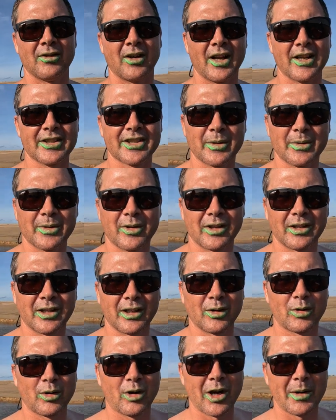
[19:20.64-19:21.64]
Alright, so we've got a
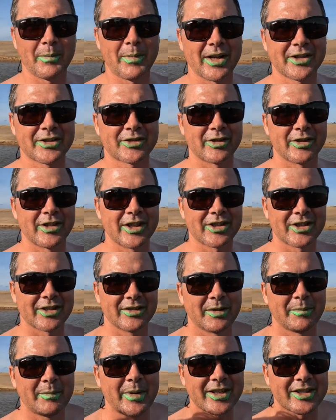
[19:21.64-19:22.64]
little Horo Buds
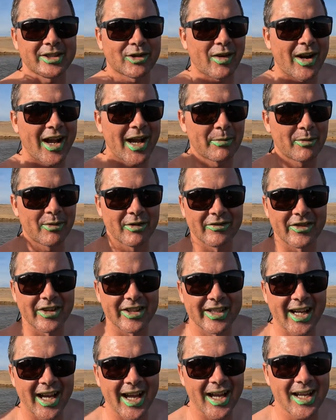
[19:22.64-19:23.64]
tradition, the best crabber of the
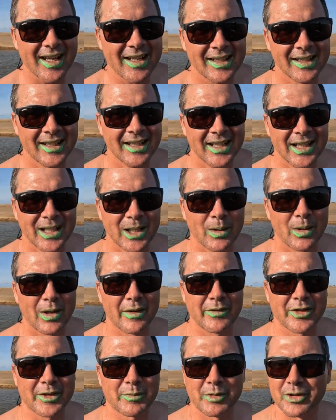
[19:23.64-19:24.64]
day.
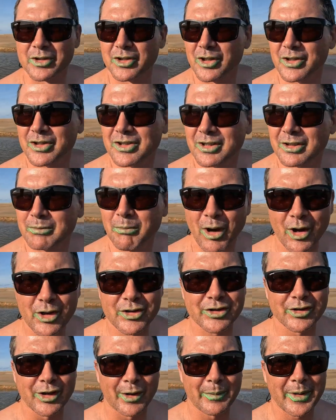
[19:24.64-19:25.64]
Whoever's produced the
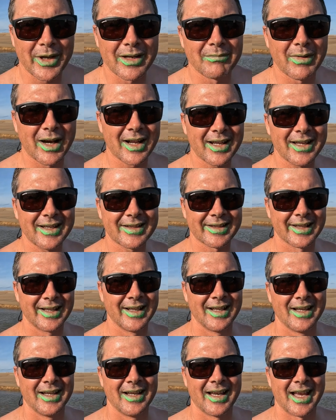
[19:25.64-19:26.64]
most top end muddies
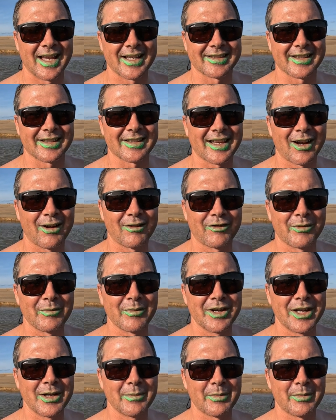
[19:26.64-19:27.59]
has to scalp from the